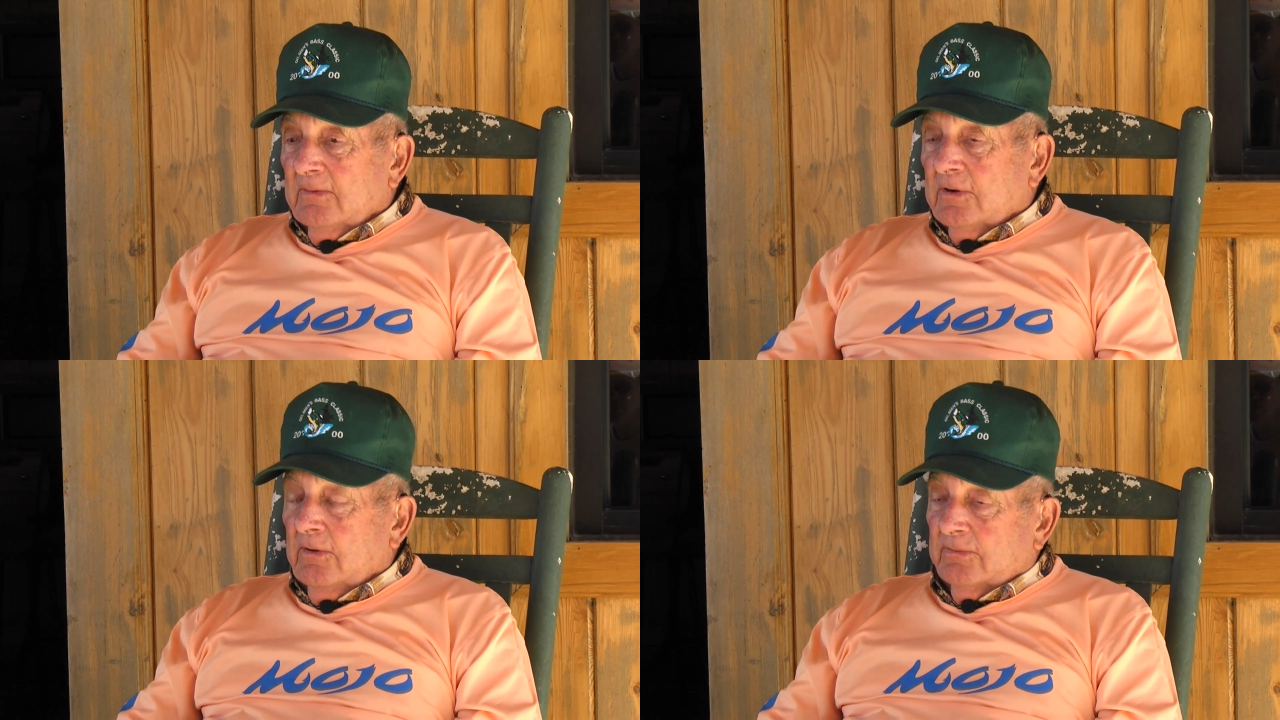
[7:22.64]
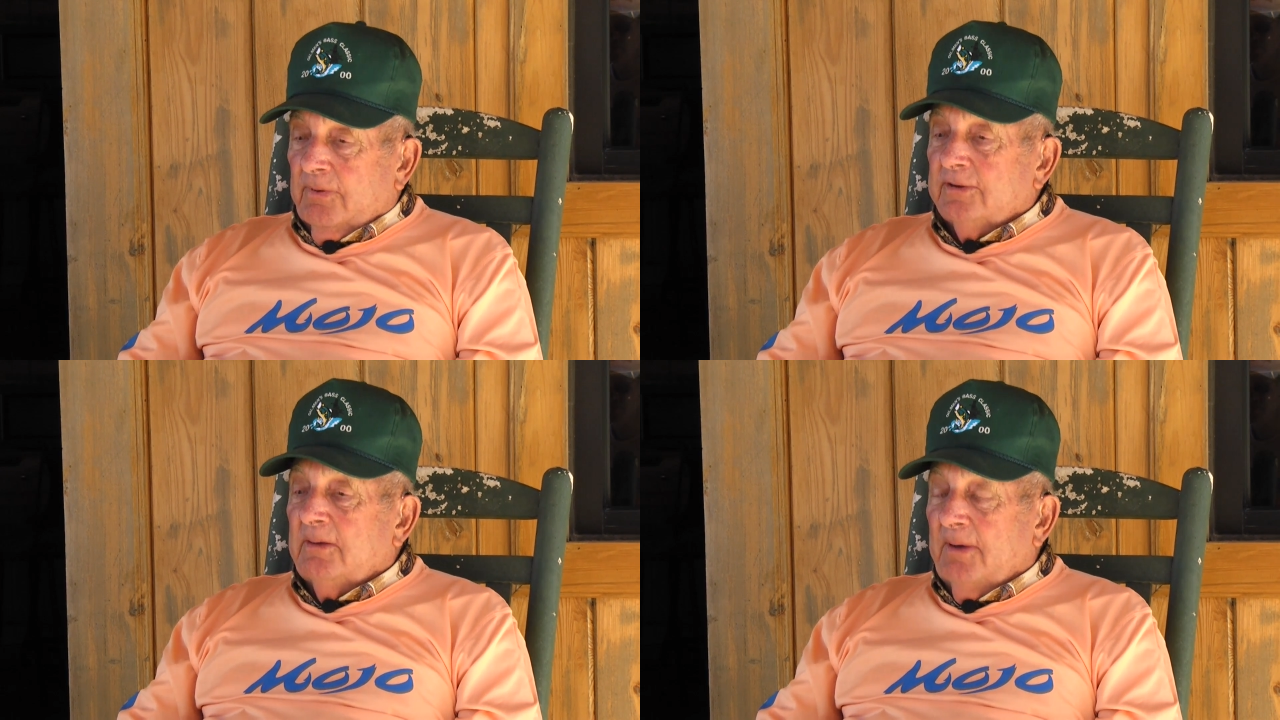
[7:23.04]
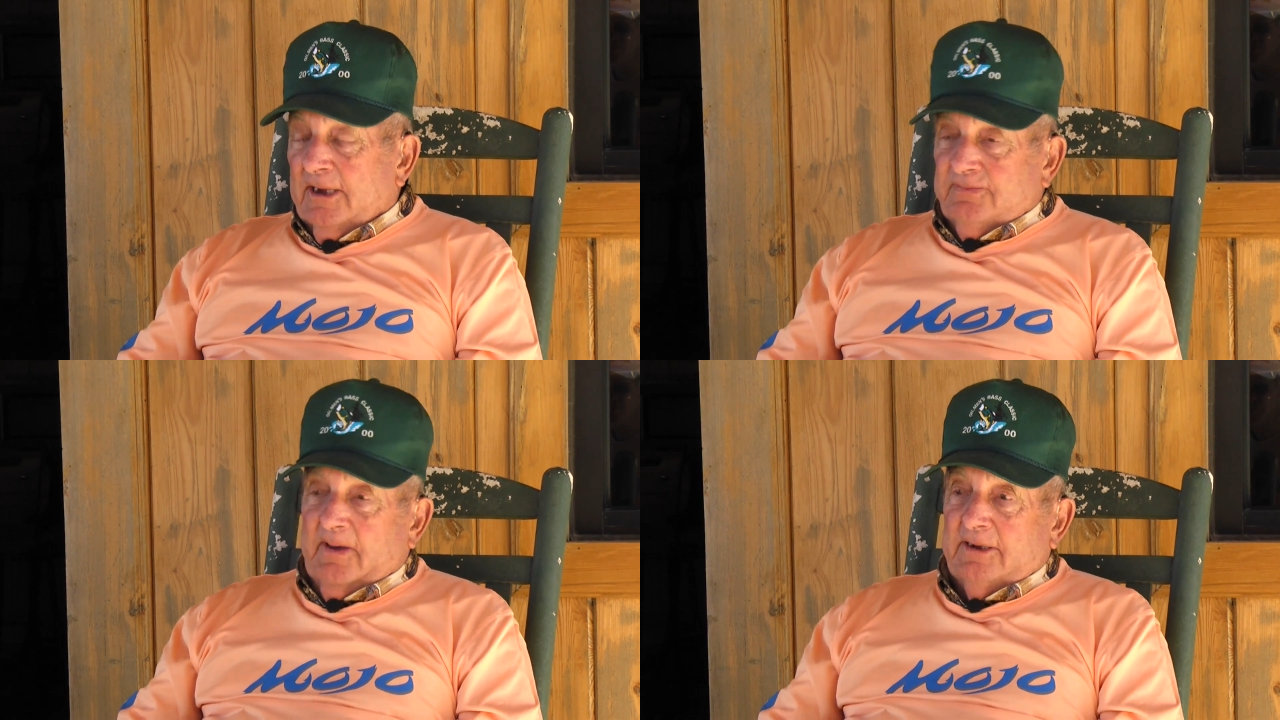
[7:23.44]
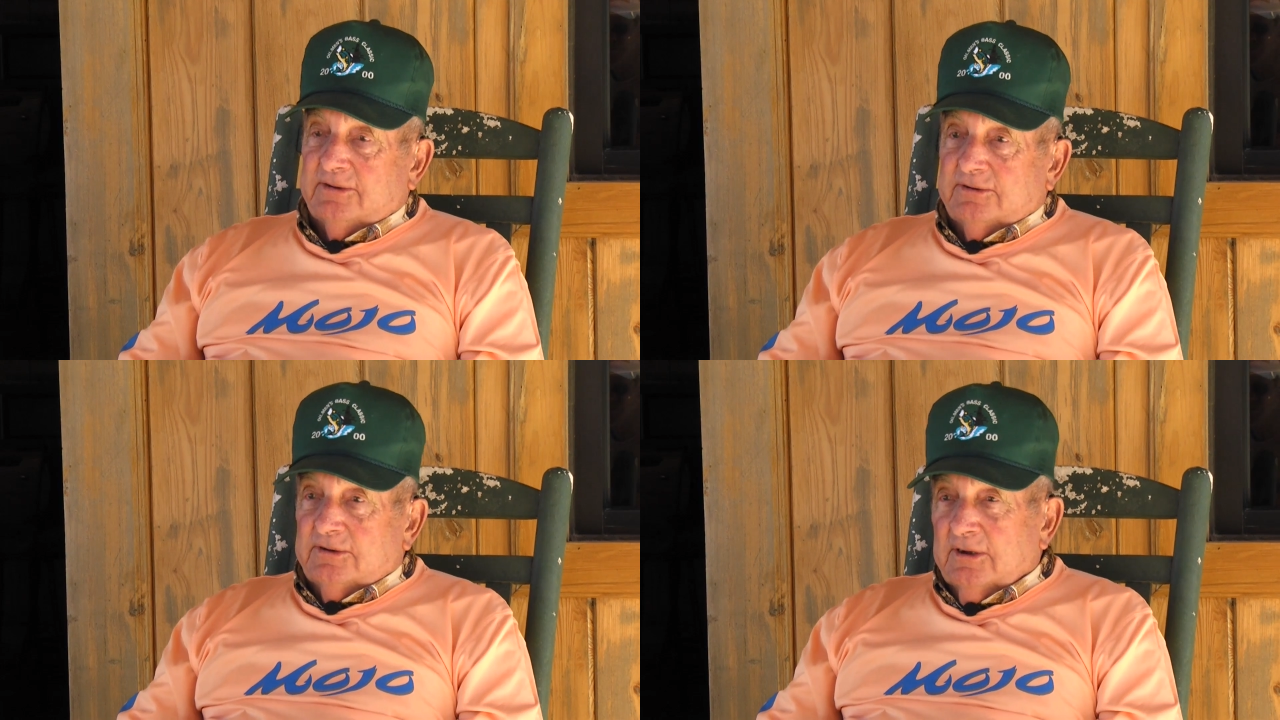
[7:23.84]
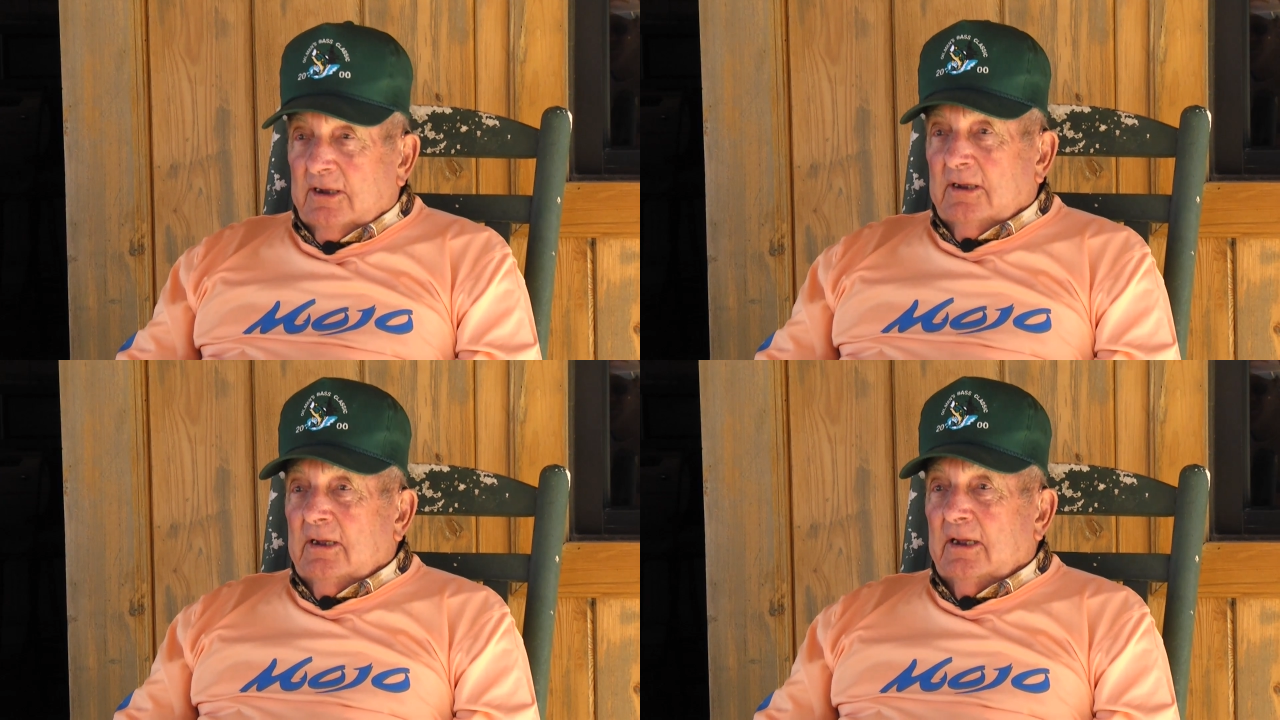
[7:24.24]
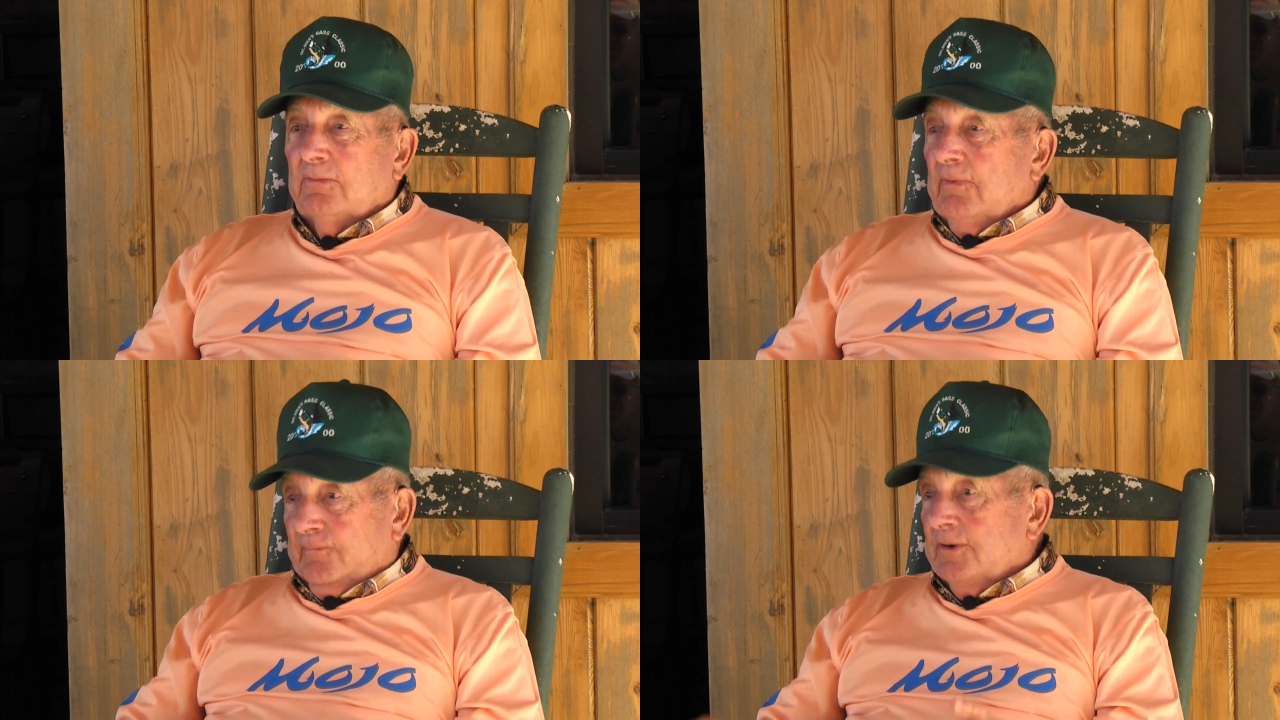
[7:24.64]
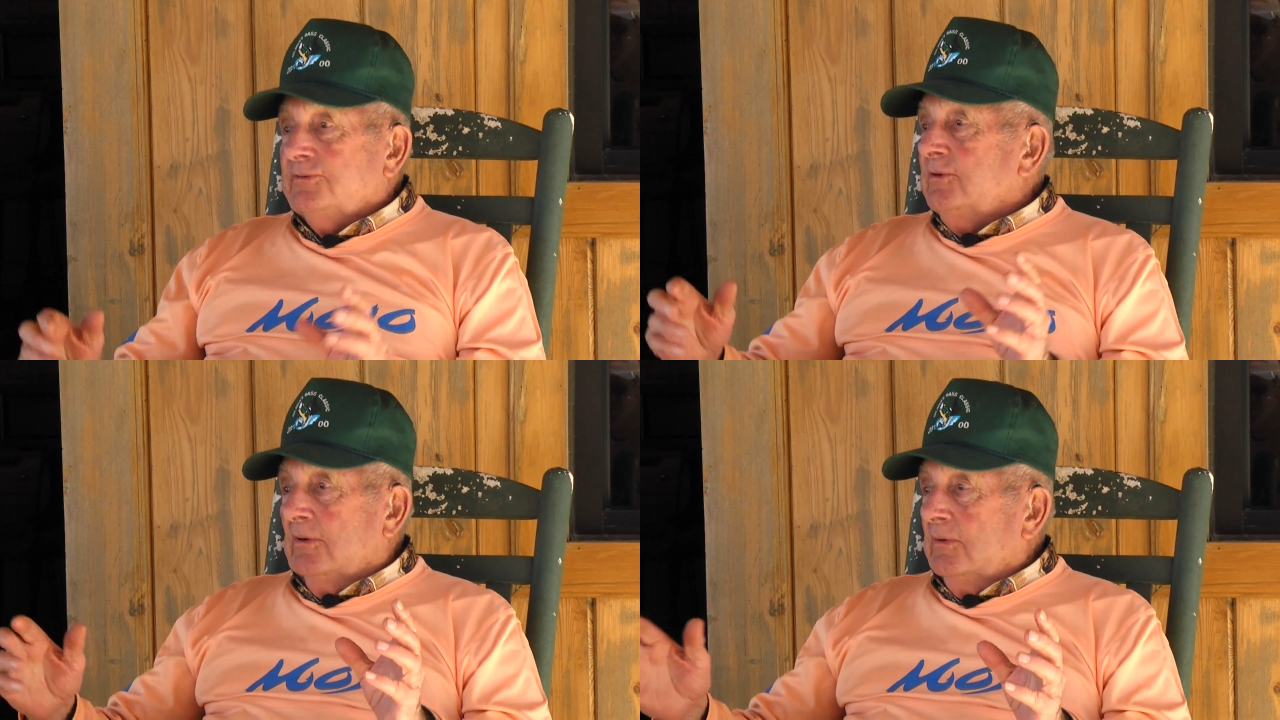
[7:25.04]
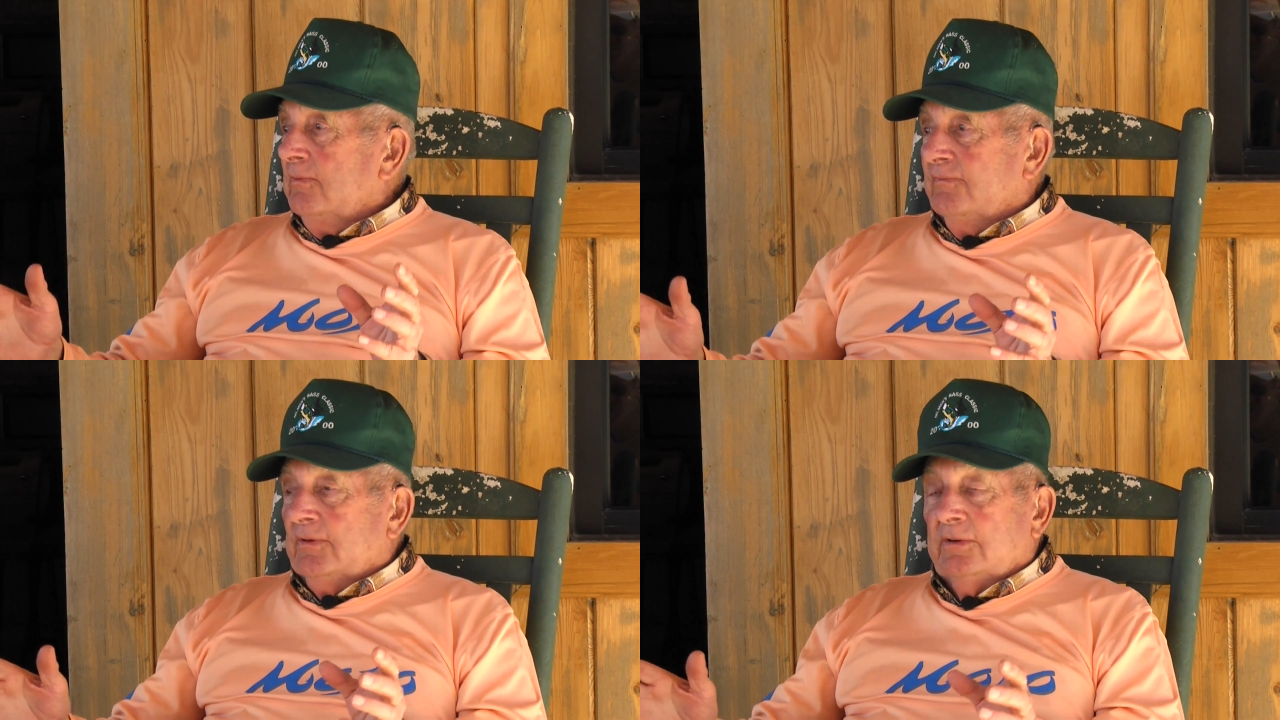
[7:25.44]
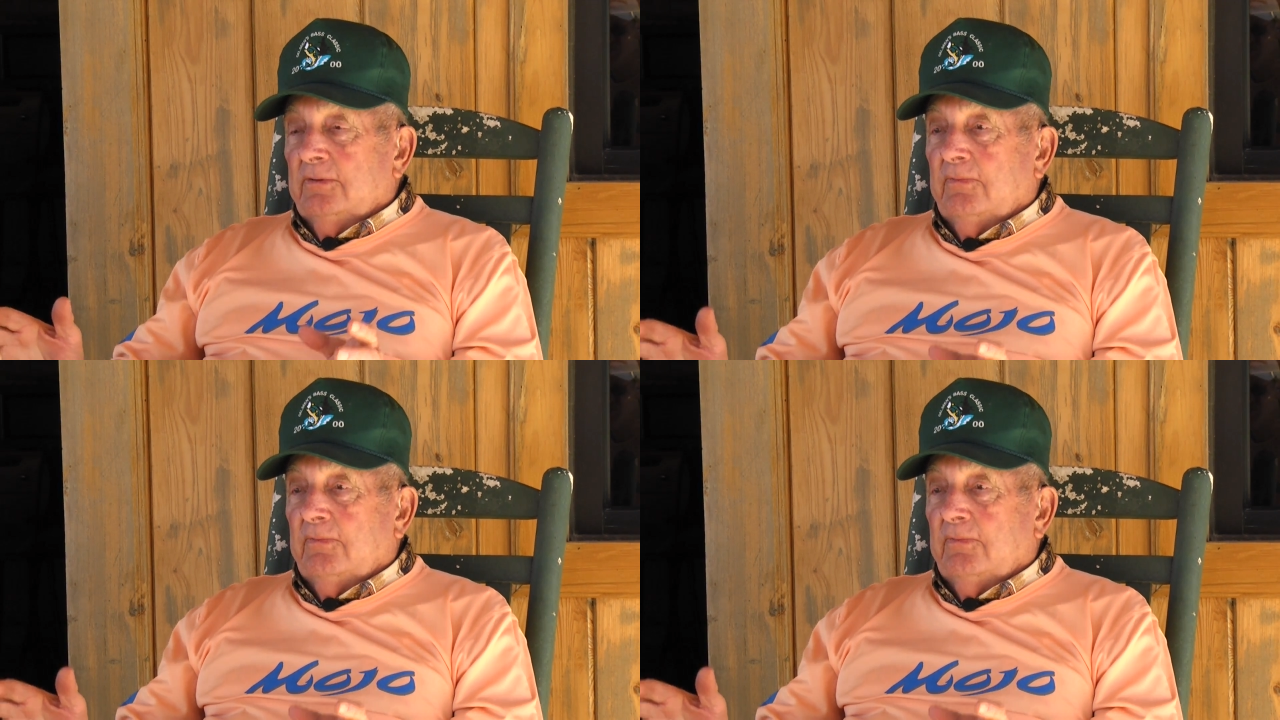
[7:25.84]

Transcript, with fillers: called Bunkie Bassmasters. And we fished all over.